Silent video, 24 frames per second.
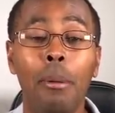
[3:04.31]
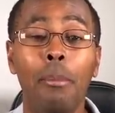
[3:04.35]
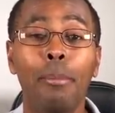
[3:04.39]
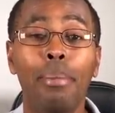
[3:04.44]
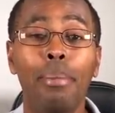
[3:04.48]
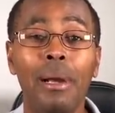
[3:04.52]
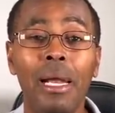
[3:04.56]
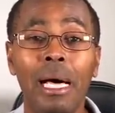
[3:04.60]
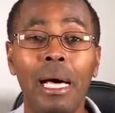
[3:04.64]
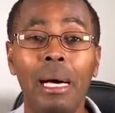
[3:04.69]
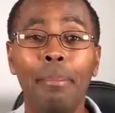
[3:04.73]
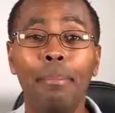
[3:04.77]

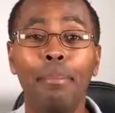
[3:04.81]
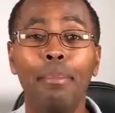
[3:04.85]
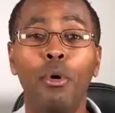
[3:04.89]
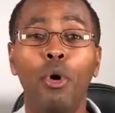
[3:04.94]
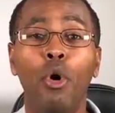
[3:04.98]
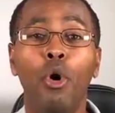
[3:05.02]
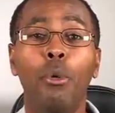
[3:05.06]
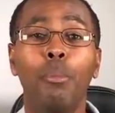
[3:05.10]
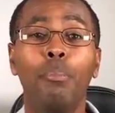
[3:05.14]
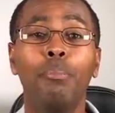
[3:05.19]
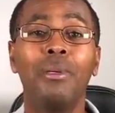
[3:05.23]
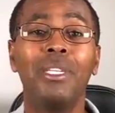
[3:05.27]
plump
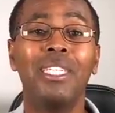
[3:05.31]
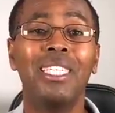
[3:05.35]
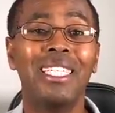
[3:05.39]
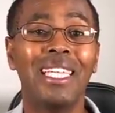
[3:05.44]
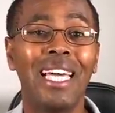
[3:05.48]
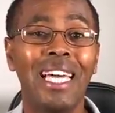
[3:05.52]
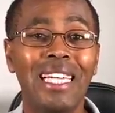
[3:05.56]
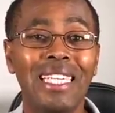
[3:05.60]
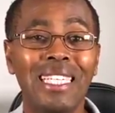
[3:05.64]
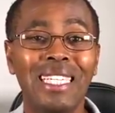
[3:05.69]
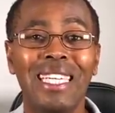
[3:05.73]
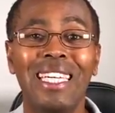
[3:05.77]
or
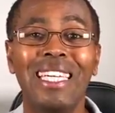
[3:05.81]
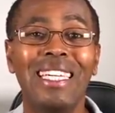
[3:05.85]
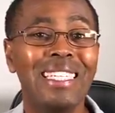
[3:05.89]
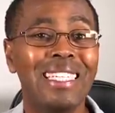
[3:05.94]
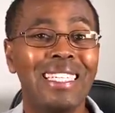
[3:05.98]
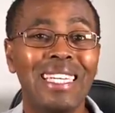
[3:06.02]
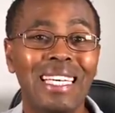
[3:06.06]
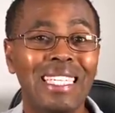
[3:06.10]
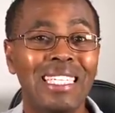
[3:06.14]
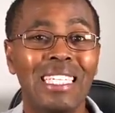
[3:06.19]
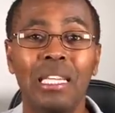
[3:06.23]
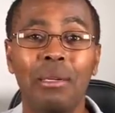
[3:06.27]
petite, it
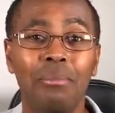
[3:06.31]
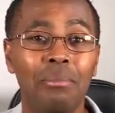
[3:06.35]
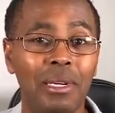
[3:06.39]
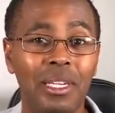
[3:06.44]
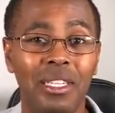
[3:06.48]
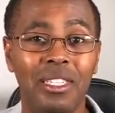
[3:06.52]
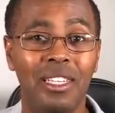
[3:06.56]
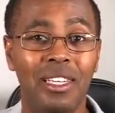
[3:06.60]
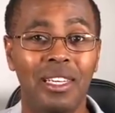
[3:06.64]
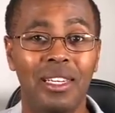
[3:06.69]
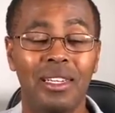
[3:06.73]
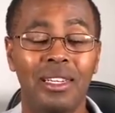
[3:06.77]
doesn't
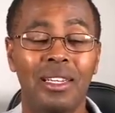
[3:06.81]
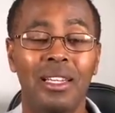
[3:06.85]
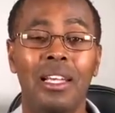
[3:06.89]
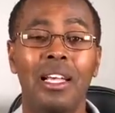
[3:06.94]
matter.